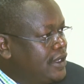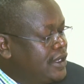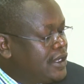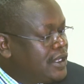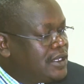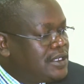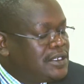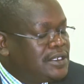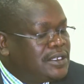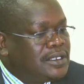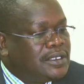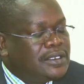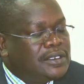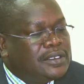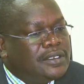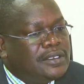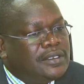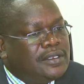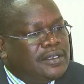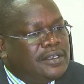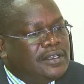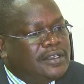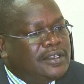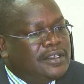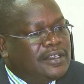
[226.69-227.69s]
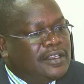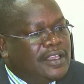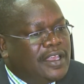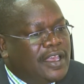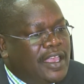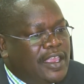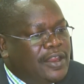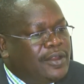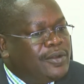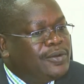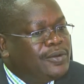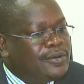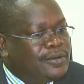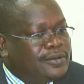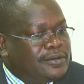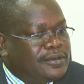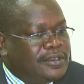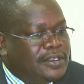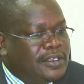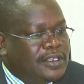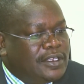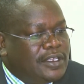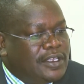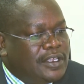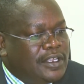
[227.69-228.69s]
And I know,
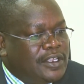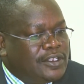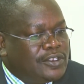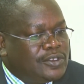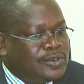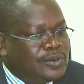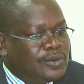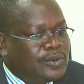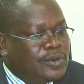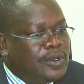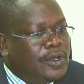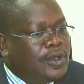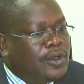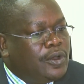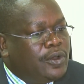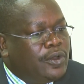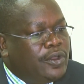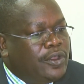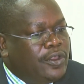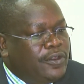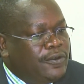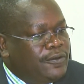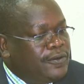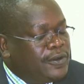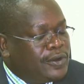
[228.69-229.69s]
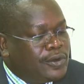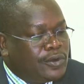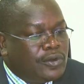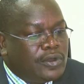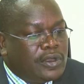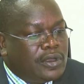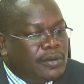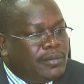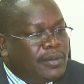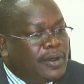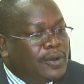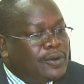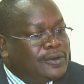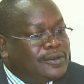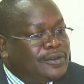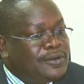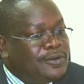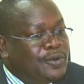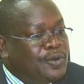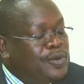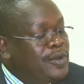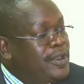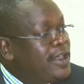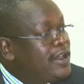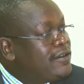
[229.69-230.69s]
so if you're talking about
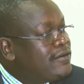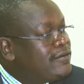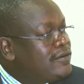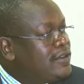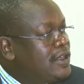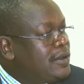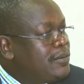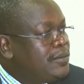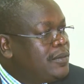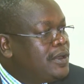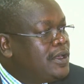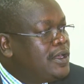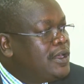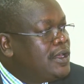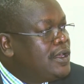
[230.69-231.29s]
do we have them,